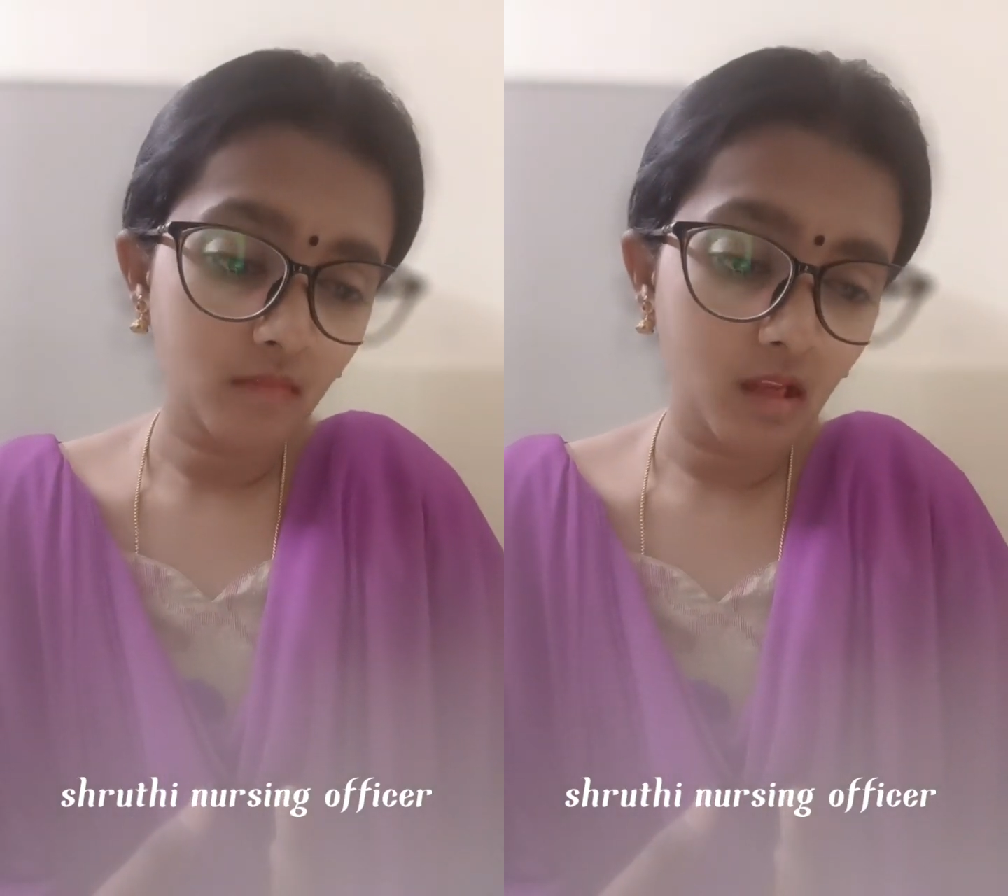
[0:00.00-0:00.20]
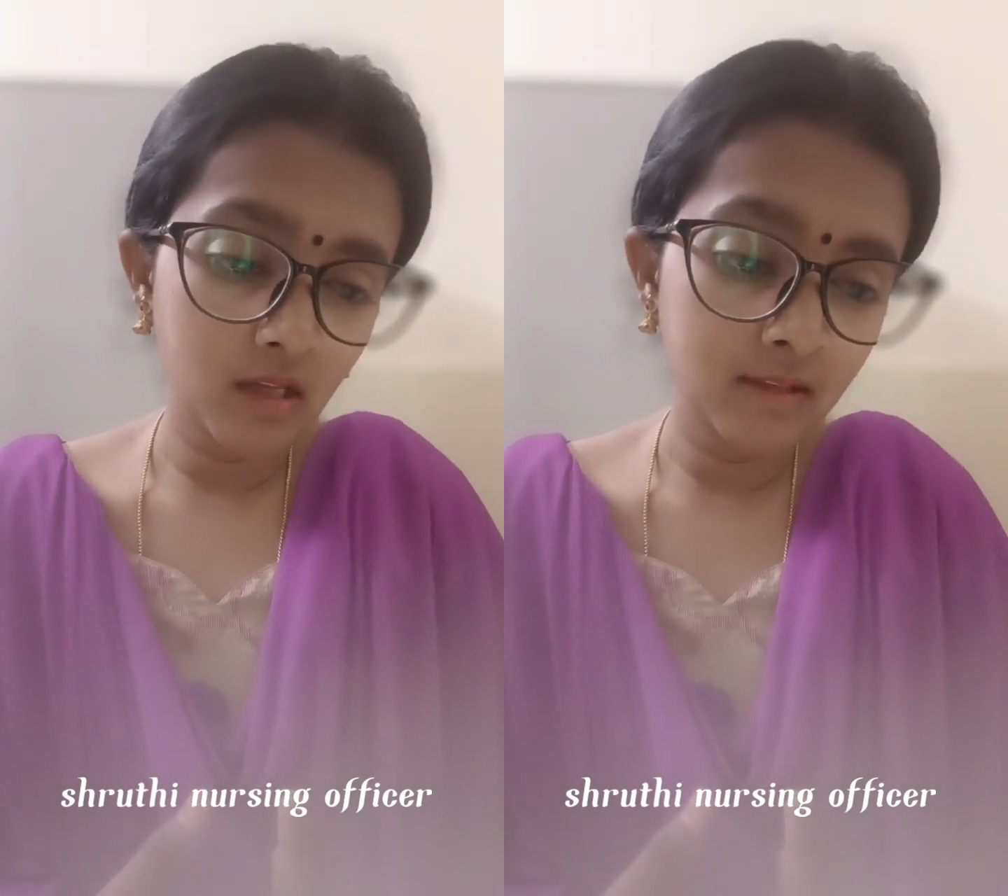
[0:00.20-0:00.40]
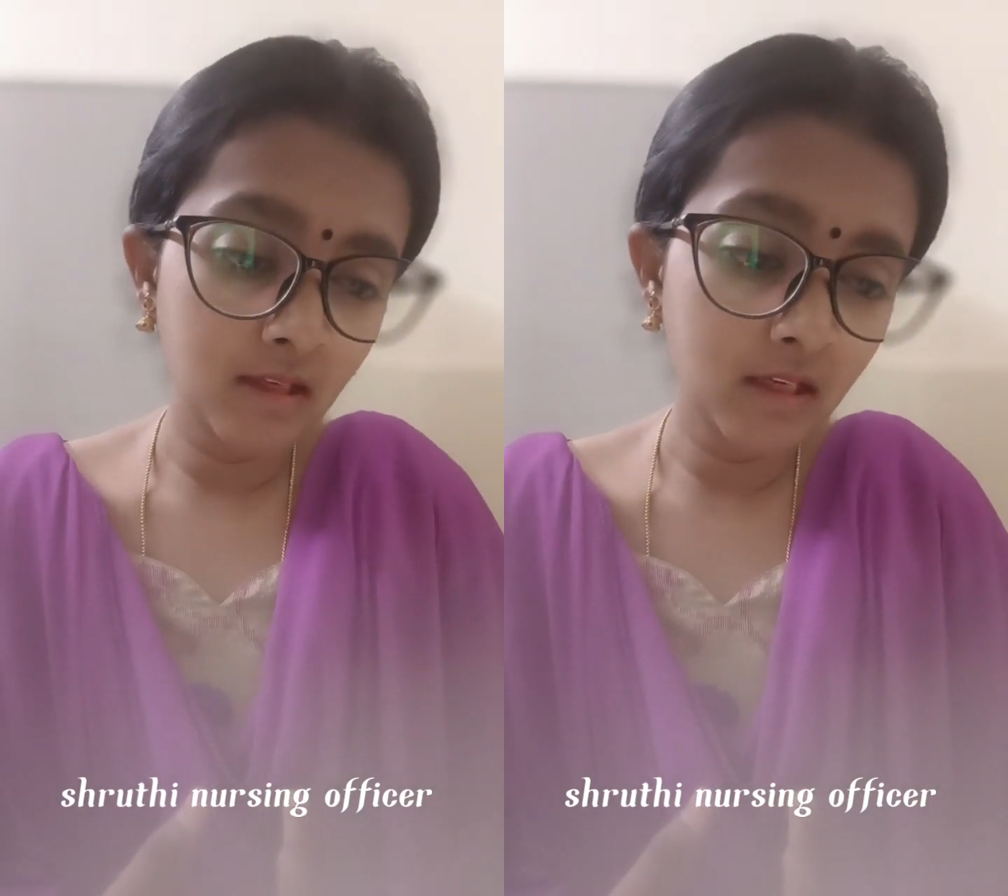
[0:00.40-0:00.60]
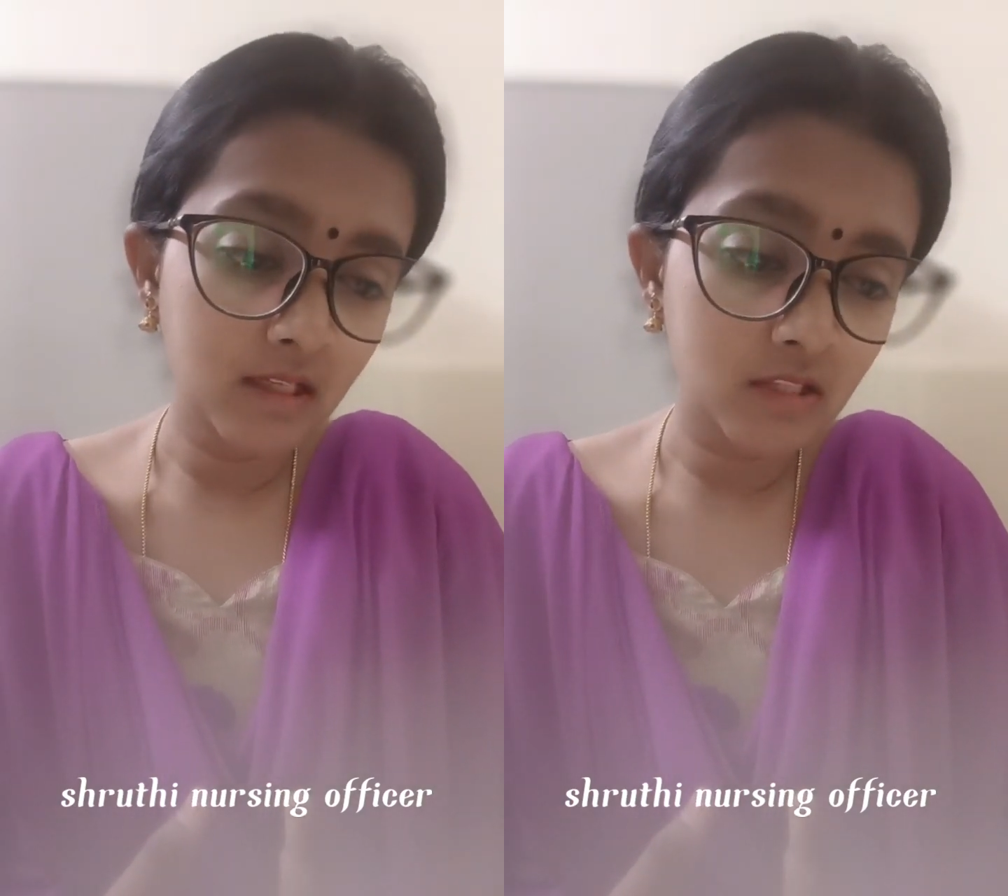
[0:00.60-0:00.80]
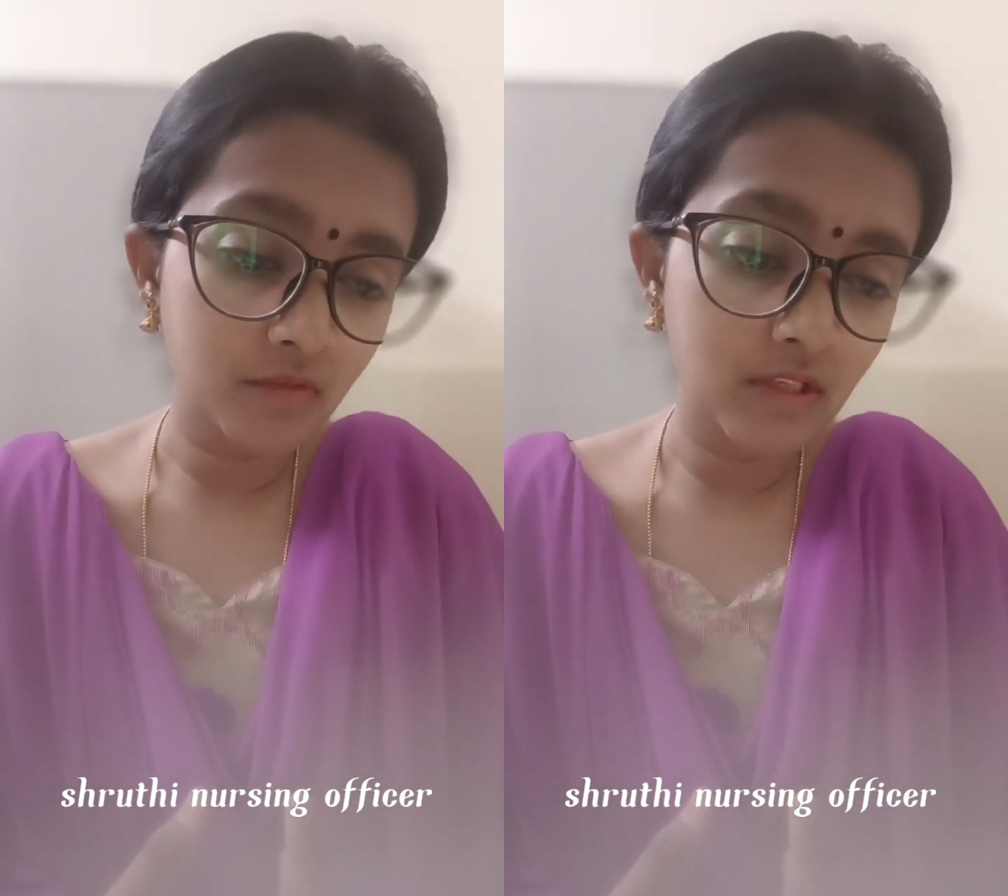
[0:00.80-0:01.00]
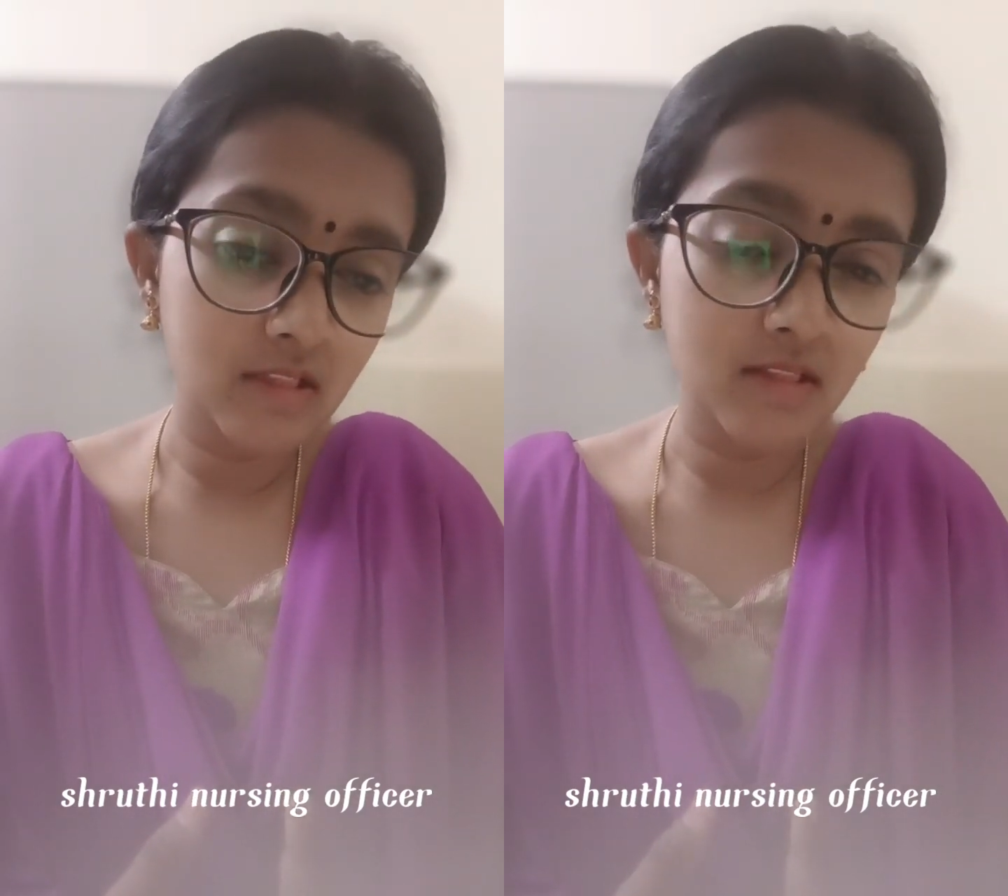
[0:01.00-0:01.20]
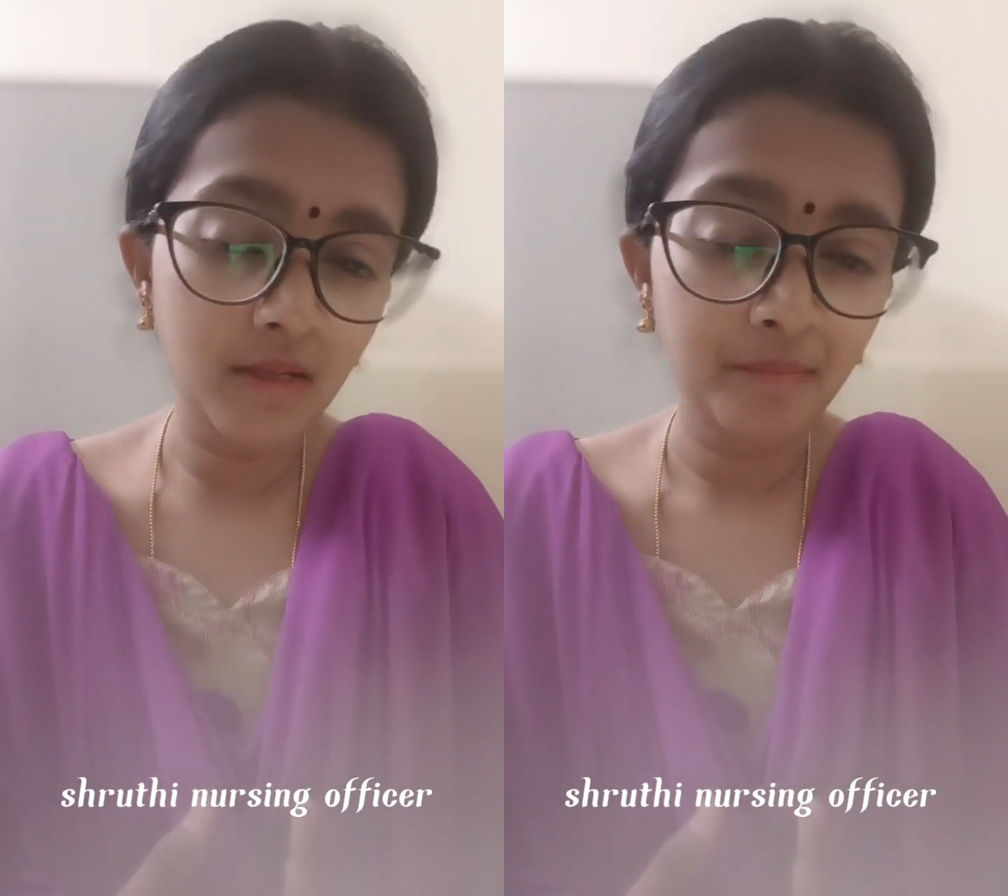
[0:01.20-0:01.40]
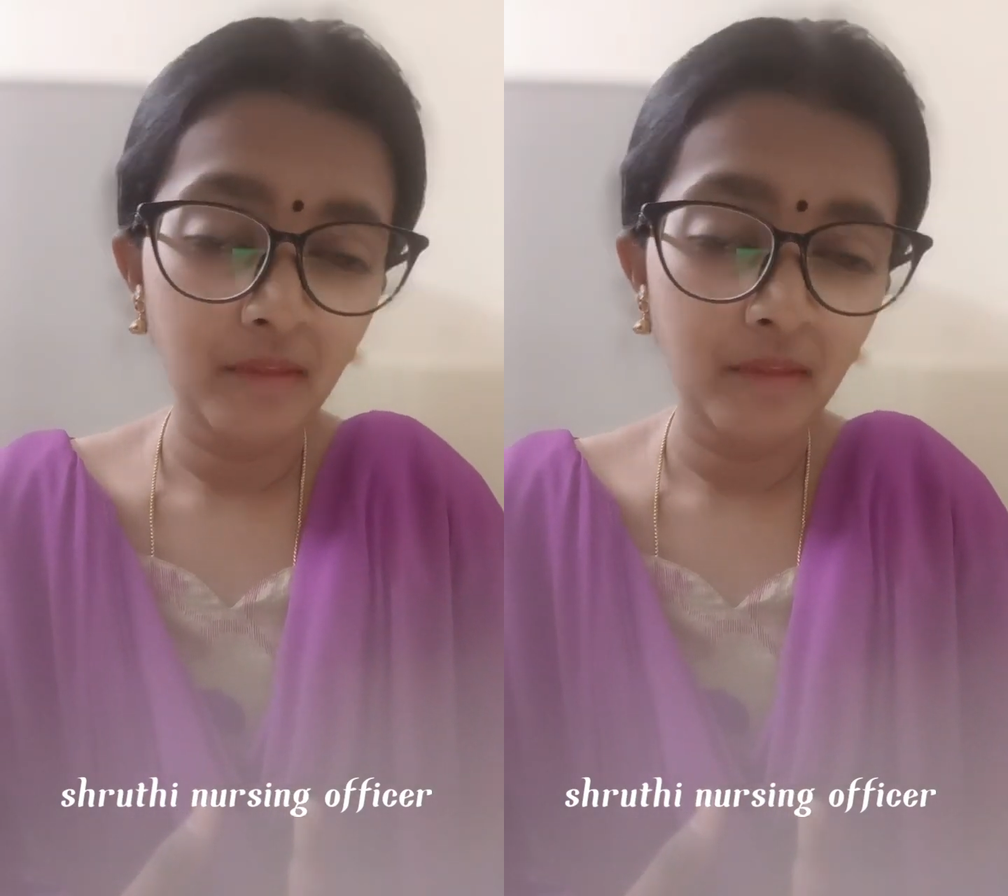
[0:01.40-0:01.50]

then next one is the